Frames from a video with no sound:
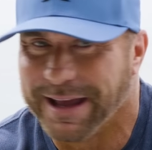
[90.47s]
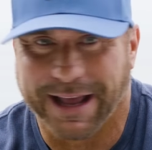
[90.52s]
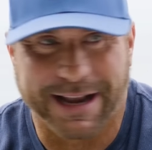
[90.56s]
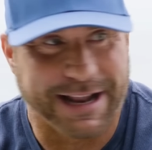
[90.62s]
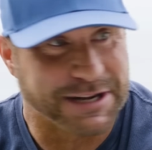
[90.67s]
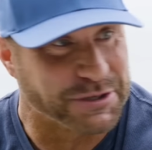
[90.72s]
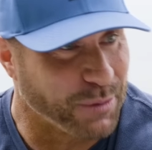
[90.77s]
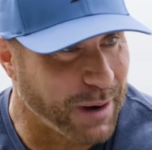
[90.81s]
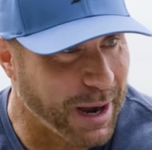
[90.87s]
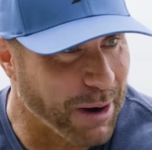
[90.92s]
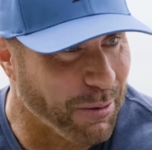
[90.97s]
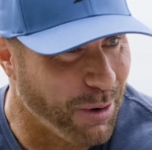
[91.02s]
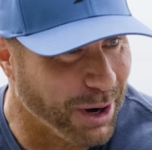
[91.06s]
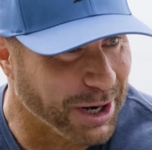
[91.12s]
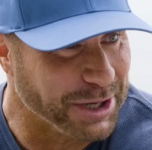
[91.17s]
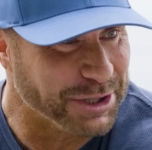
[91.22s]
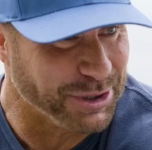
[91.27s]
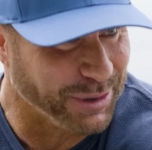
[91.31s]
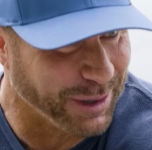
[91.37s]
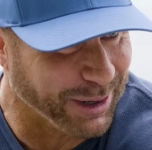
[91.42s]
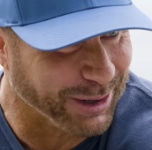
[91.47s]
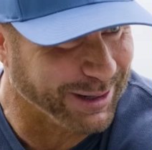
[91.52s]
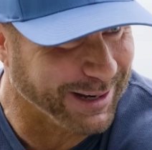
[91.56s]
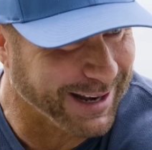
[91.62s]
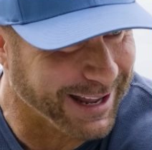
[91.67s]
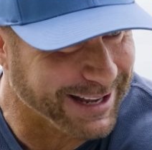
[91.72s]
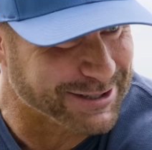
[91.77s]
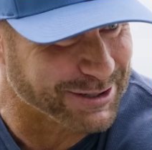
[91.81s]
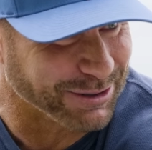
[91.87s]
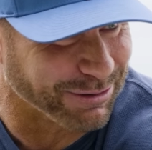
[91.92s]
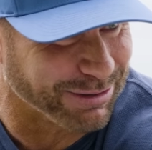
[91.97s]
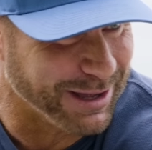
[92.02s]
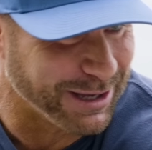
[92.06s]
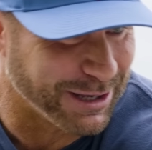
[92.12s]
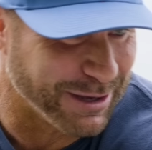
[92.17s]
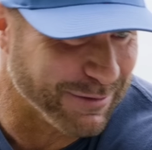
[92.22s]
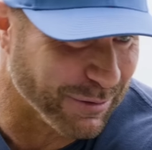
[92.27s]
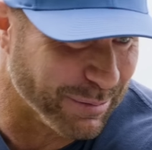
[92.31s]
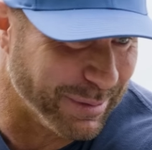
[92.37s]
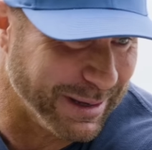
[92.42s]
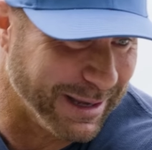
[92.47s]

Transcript: And that's why I wanted you here today. So thank you for